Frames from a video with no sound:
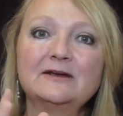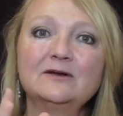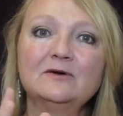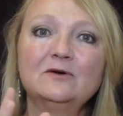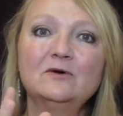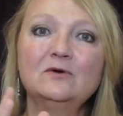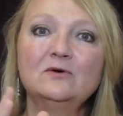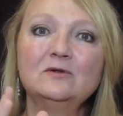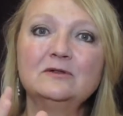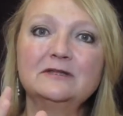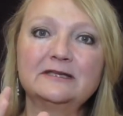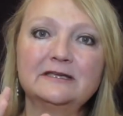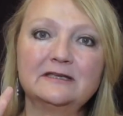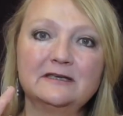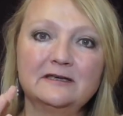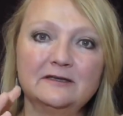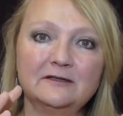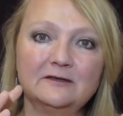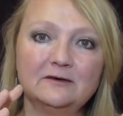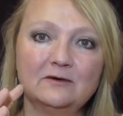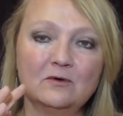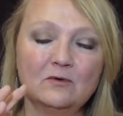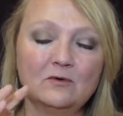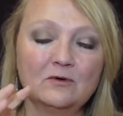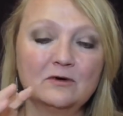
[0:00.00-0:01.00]
it whole
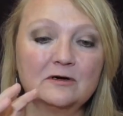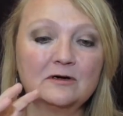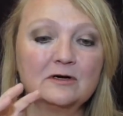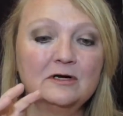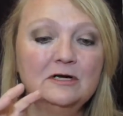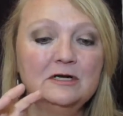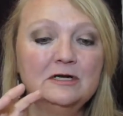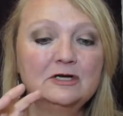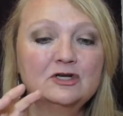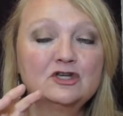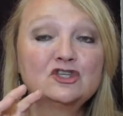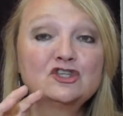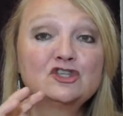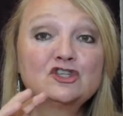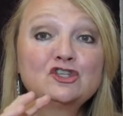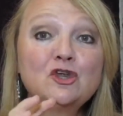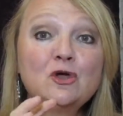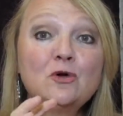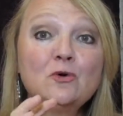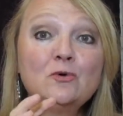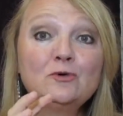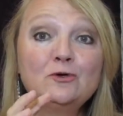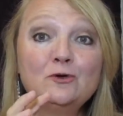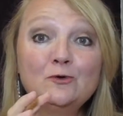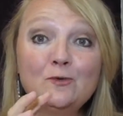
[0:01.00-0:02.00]
again, or
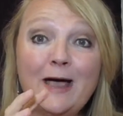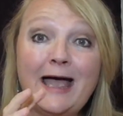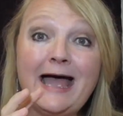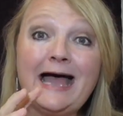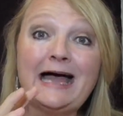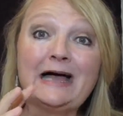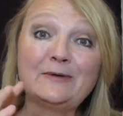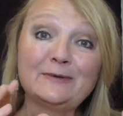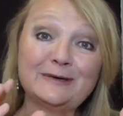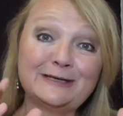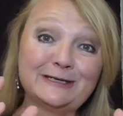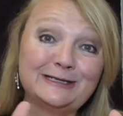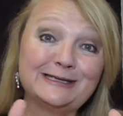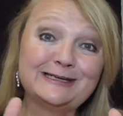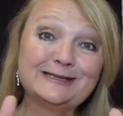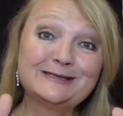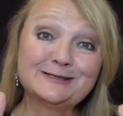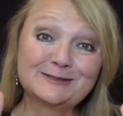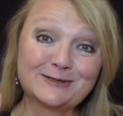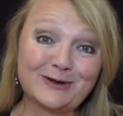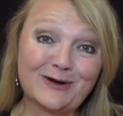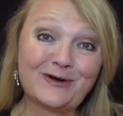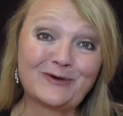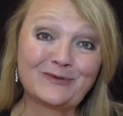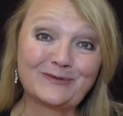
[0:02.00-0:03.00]
show you how it
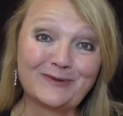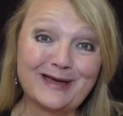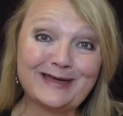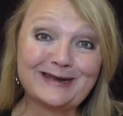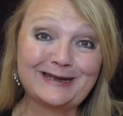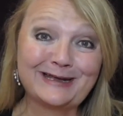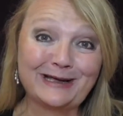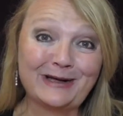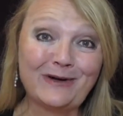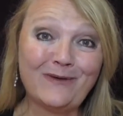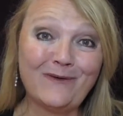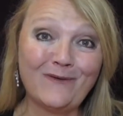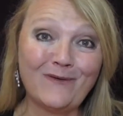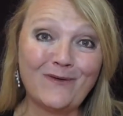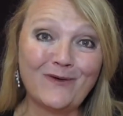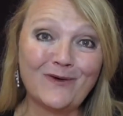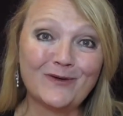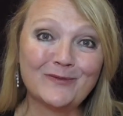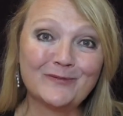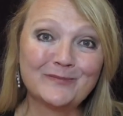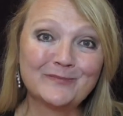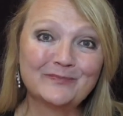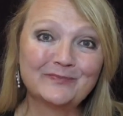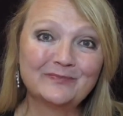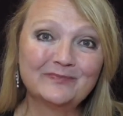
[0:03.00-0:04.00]
is already whole.